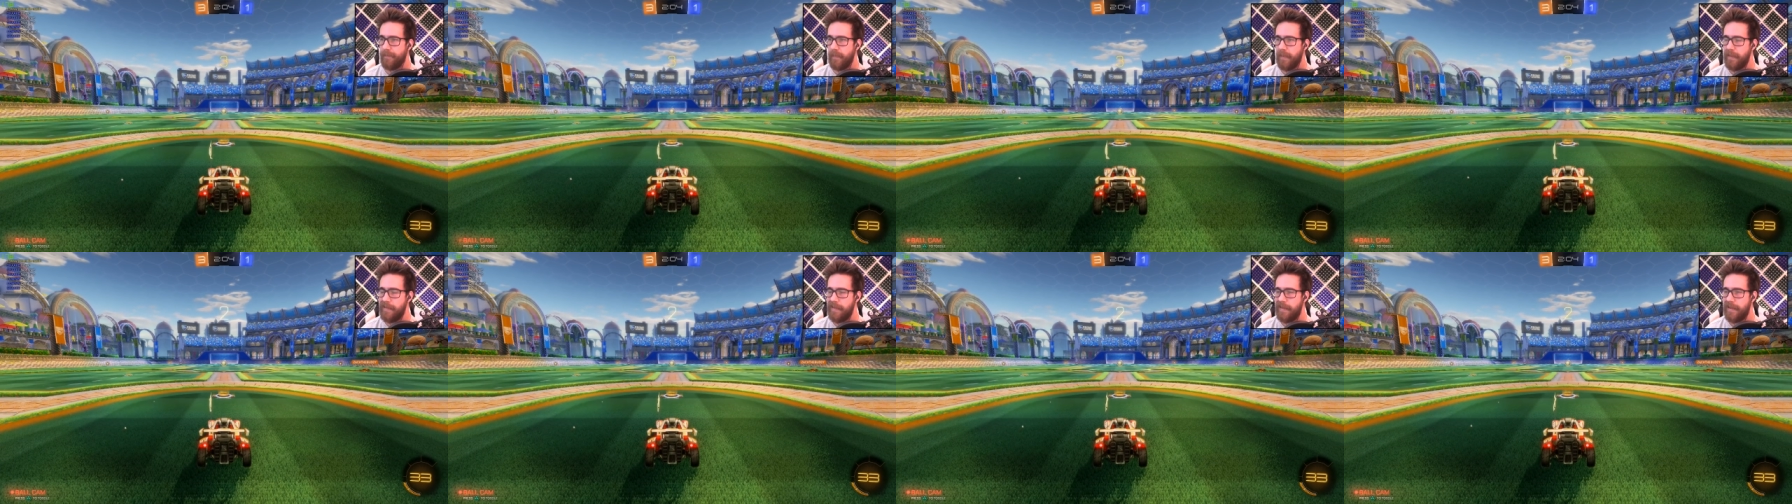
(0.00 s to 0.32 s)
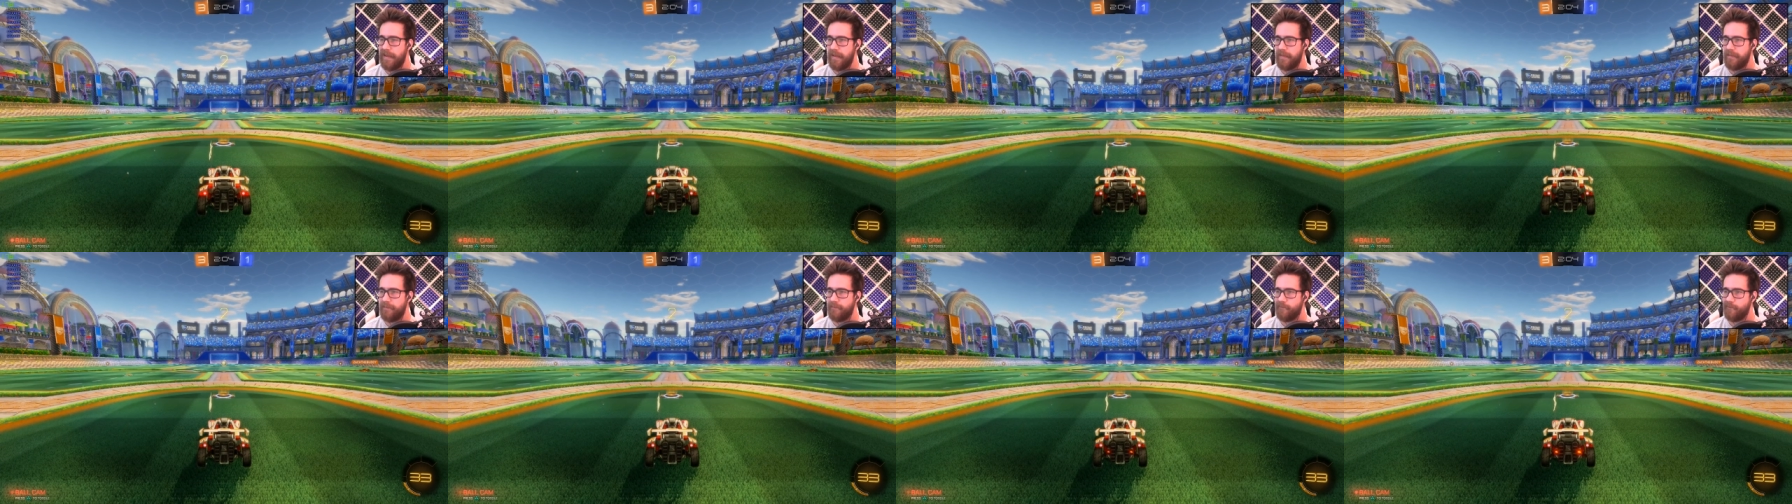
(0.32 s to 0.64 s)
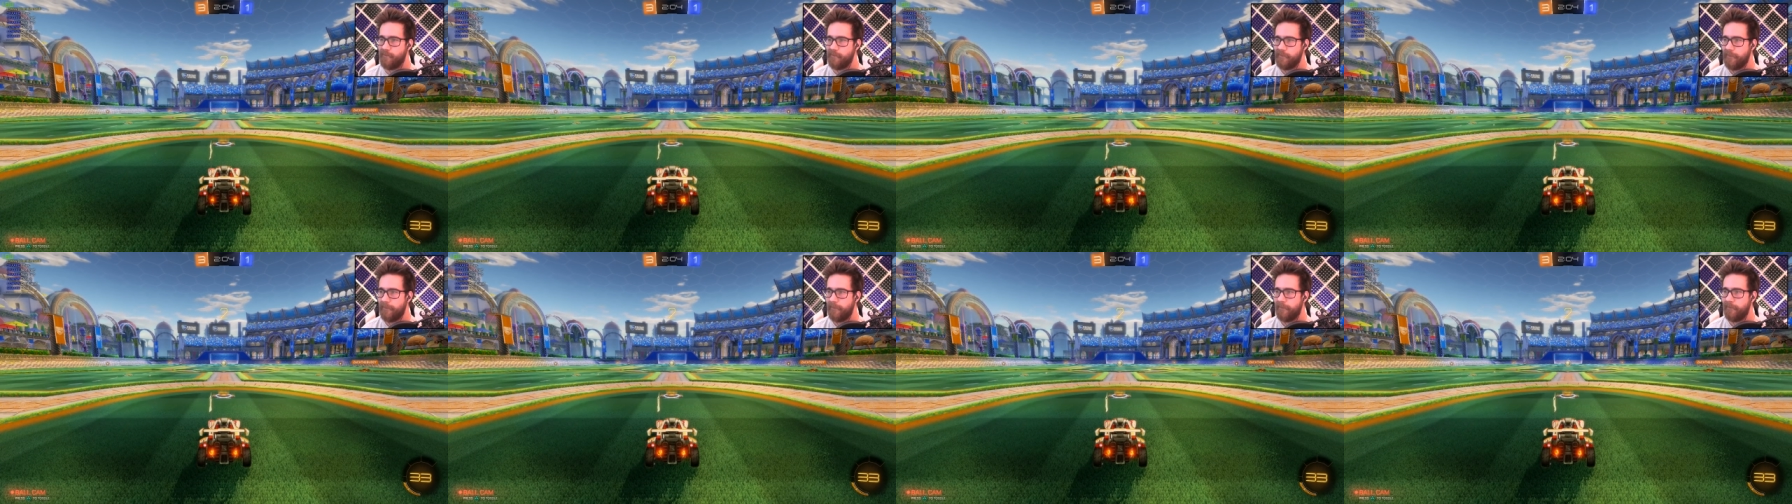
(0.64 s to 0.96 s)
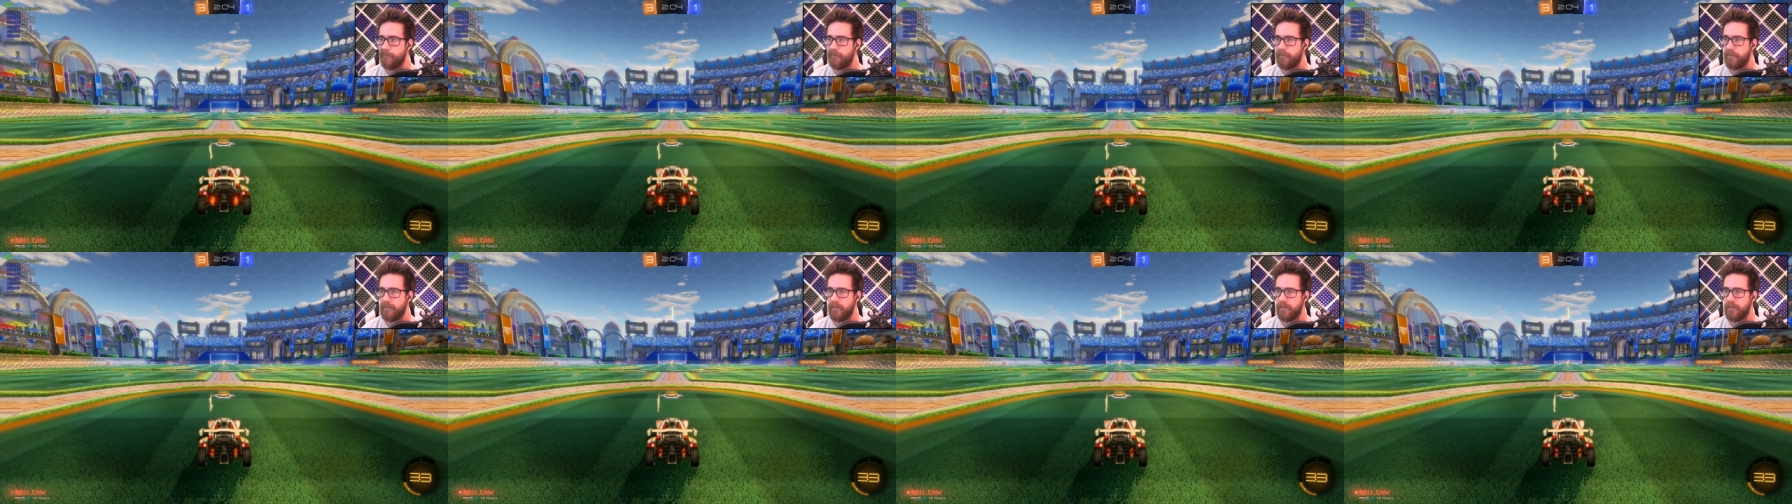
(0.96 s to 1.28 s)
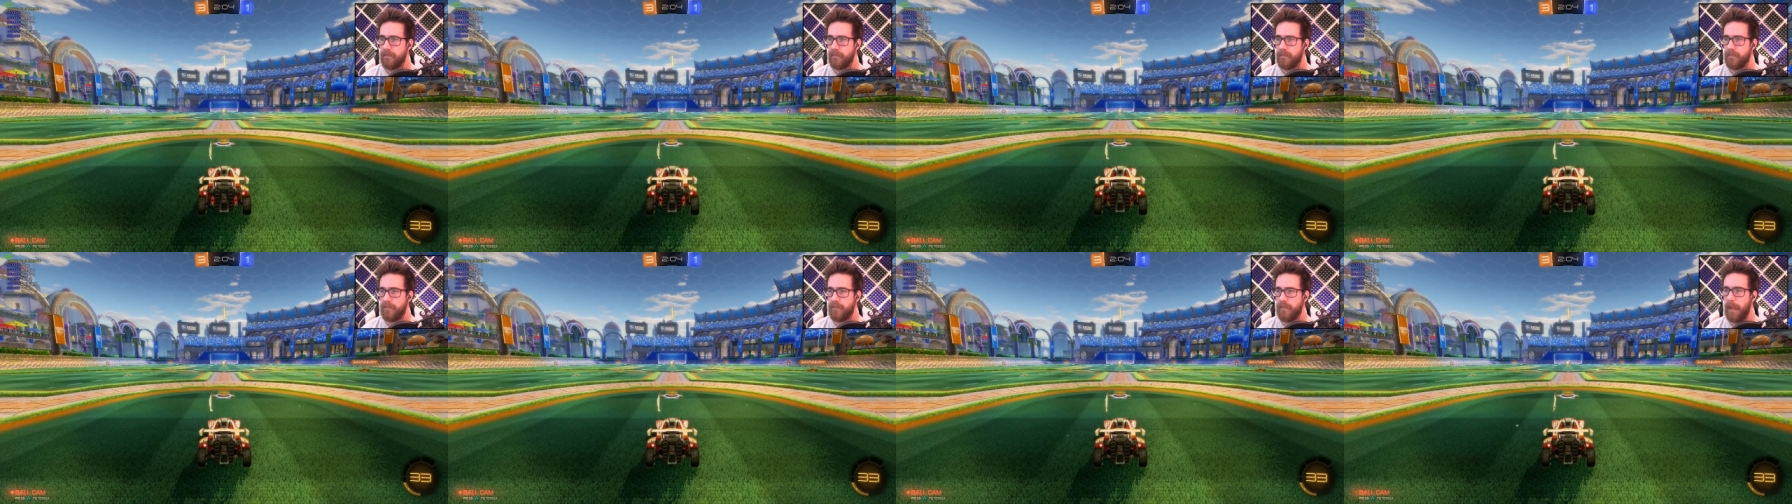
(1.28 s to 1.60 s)
I'm
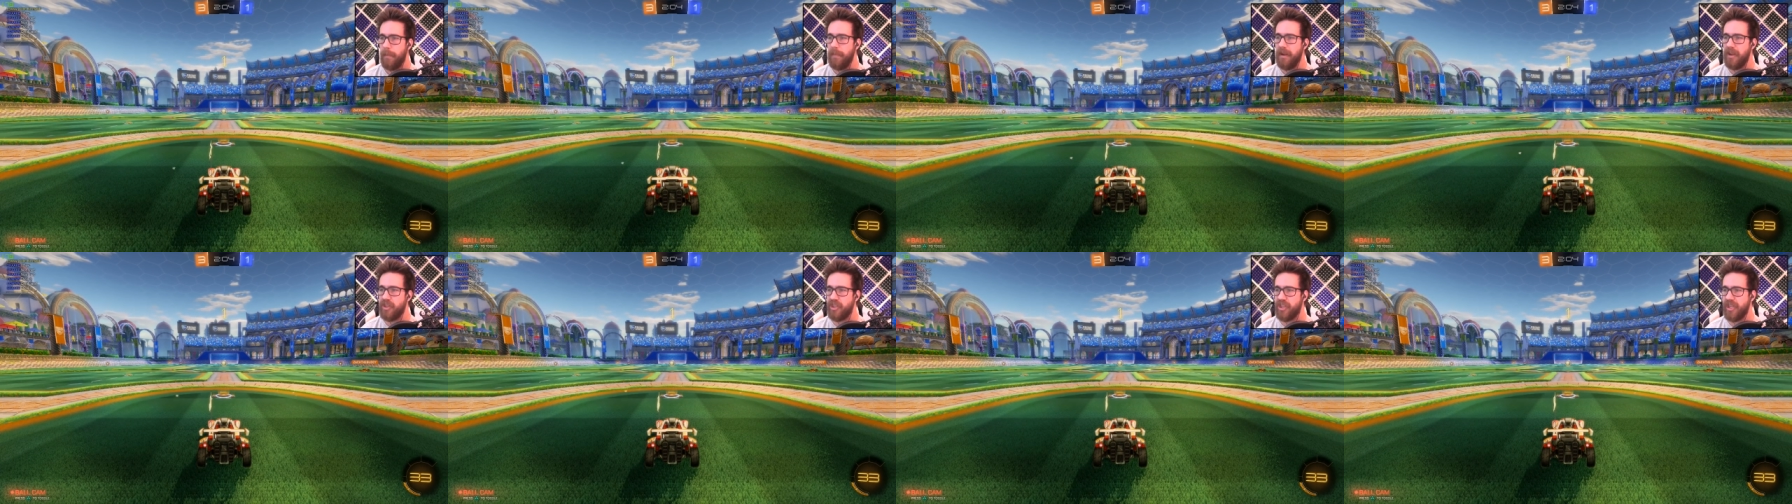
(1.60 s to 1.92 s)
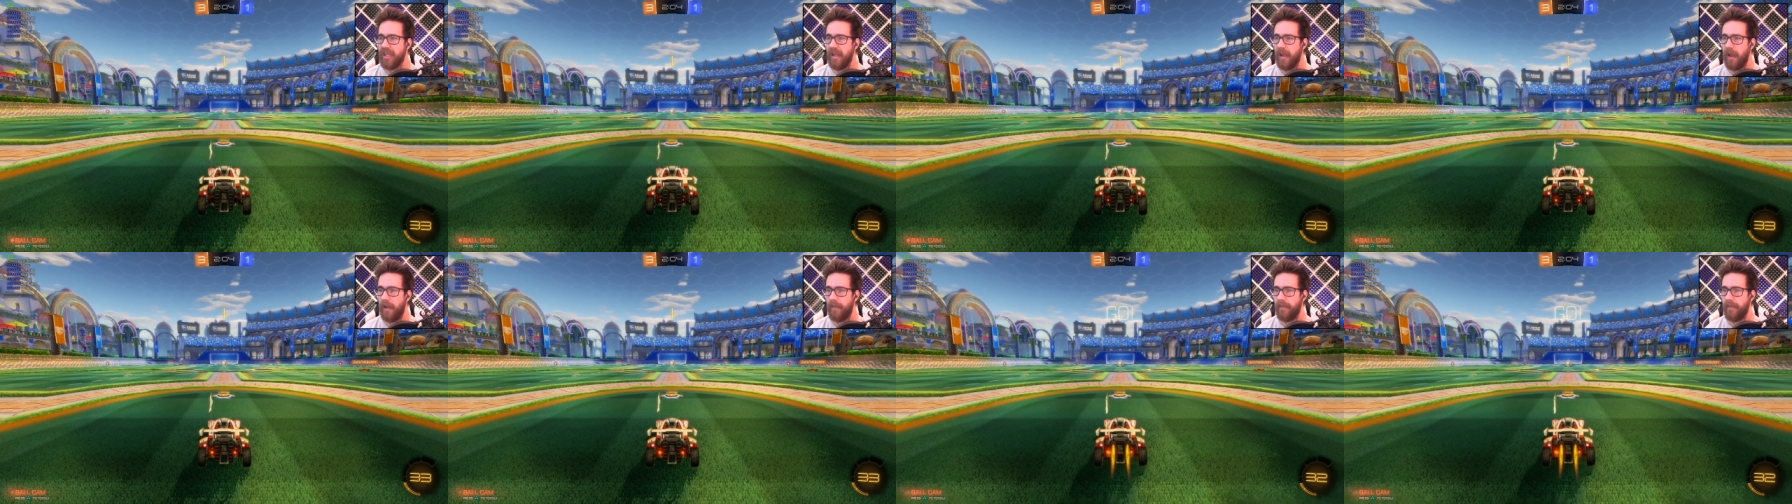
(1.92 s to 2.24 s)
gonna cheat on